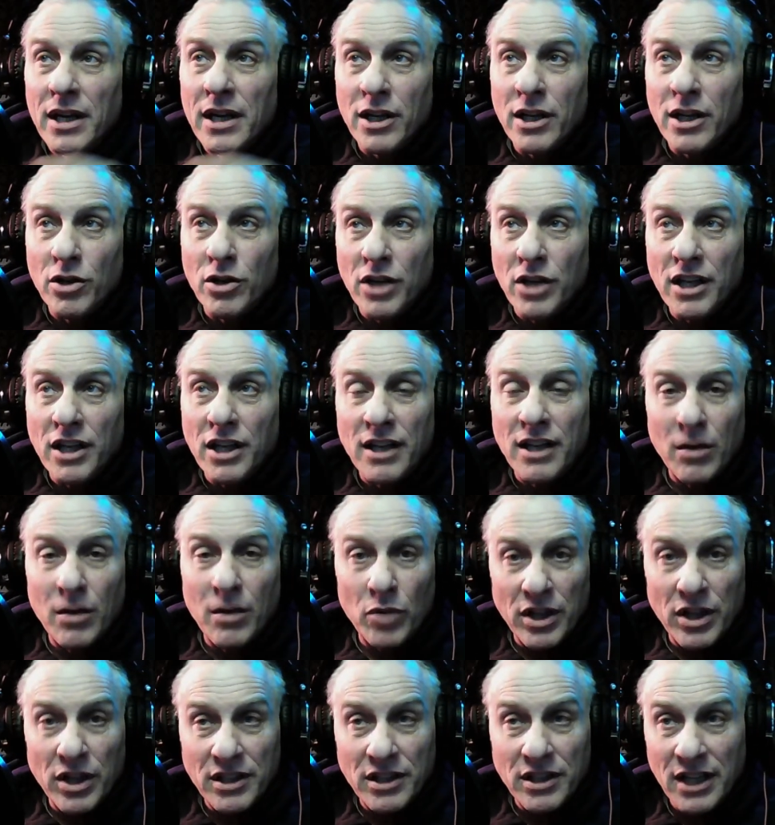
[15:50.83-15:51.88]
And you can get
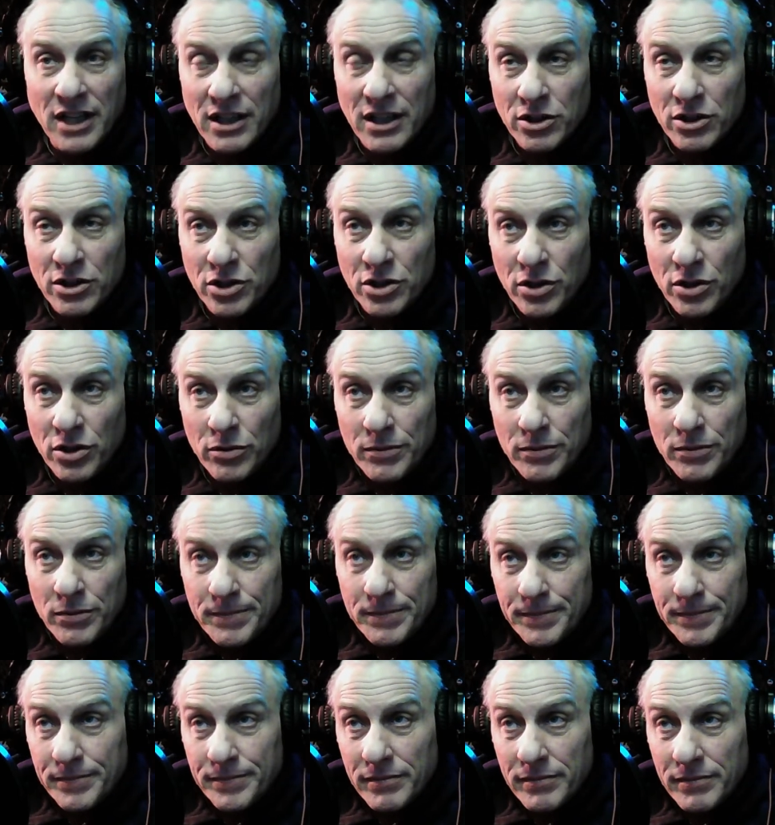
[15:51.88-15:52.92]
that with antennas too.
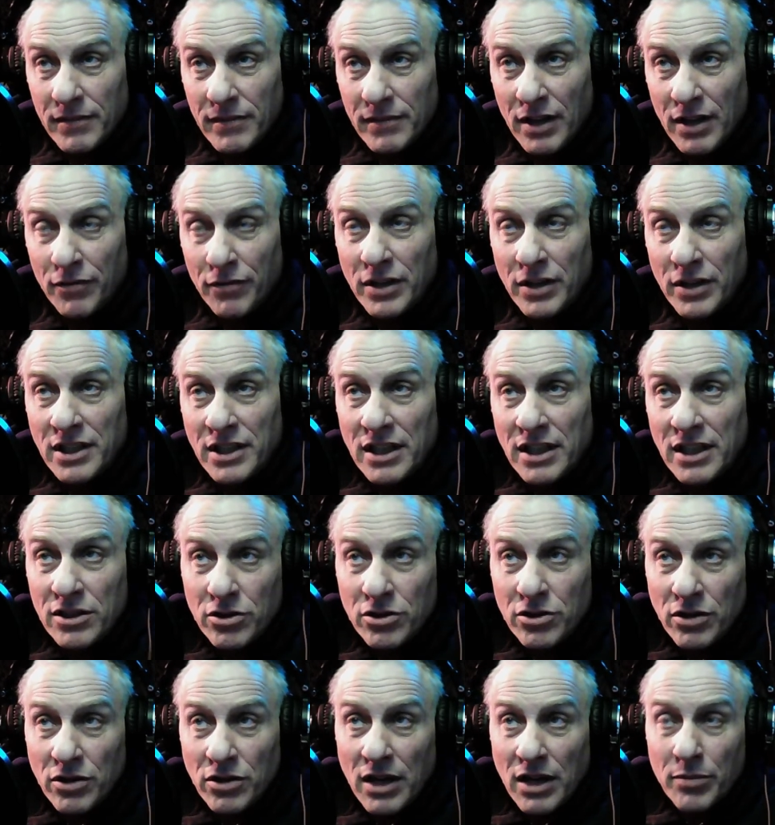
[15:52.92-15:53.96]
If
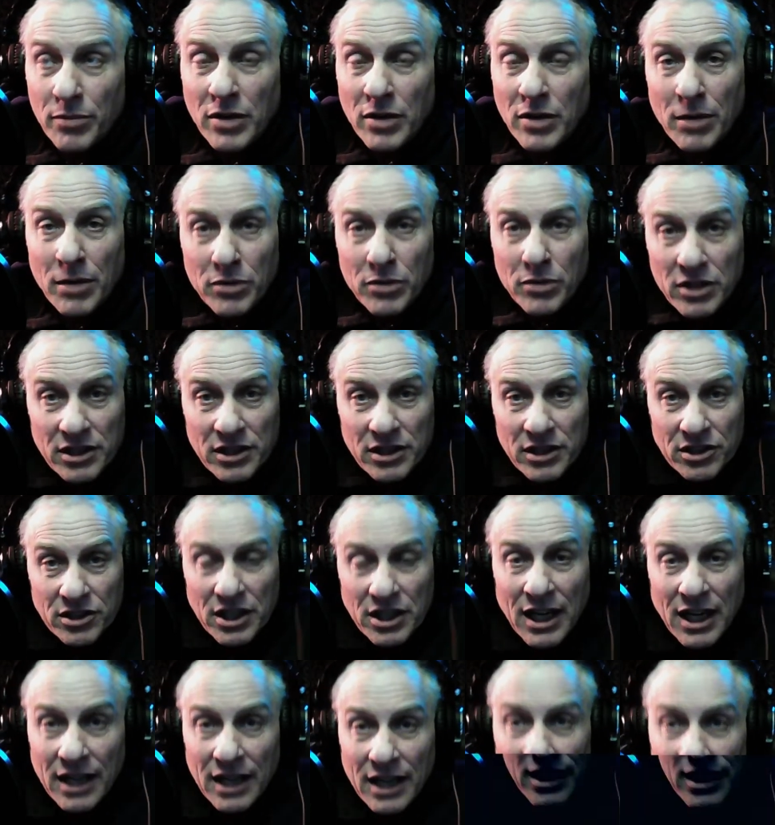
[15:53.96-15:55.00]
antennas are not properly
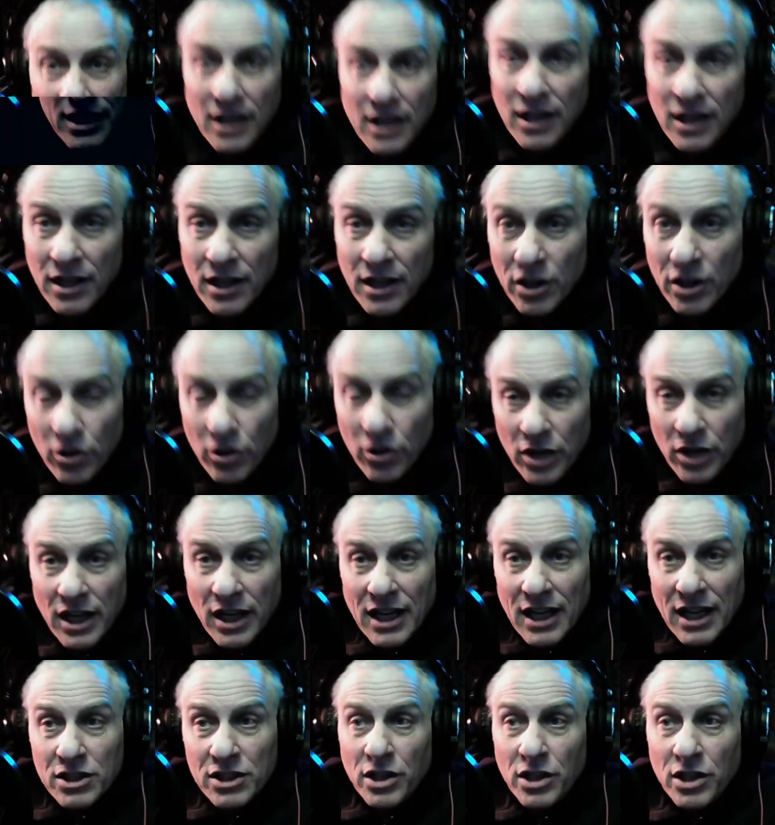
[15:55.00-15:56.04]
designed, you
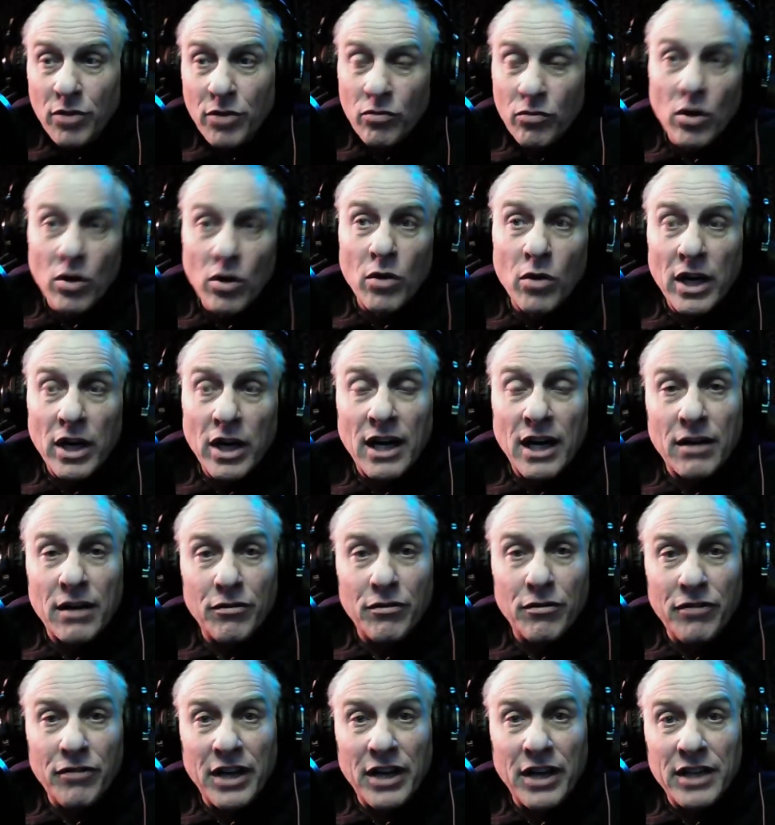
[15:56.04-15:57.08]
can actually throw it out
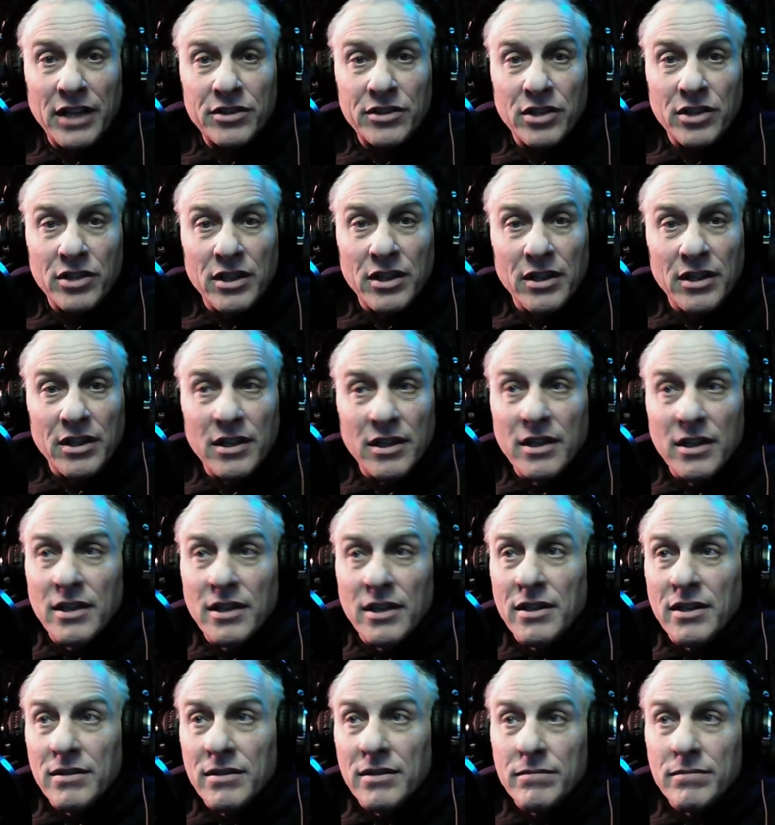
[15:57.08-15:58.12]
of phase.
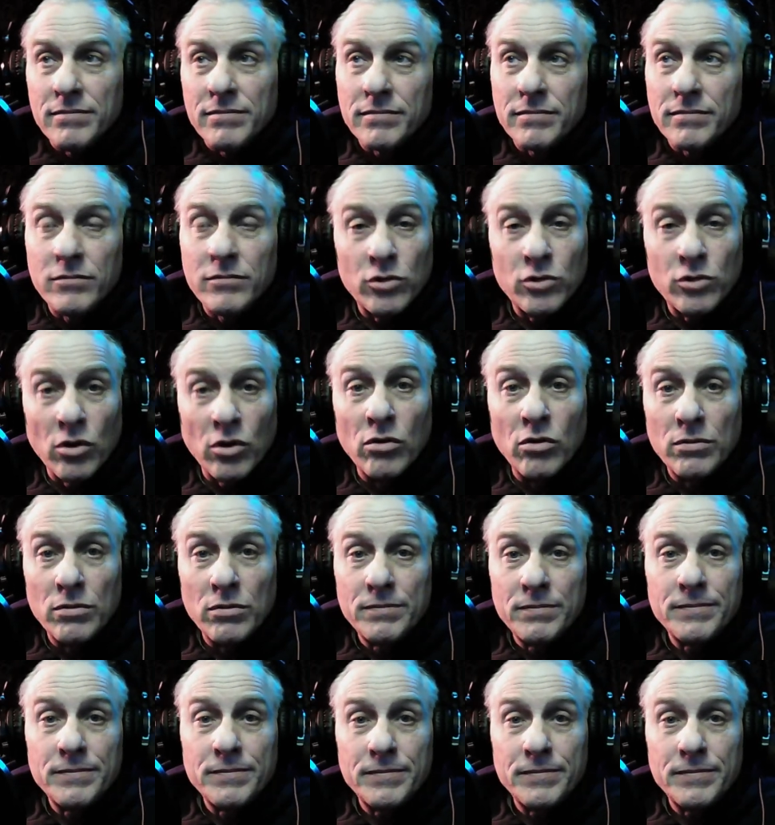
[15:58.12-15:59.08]
True.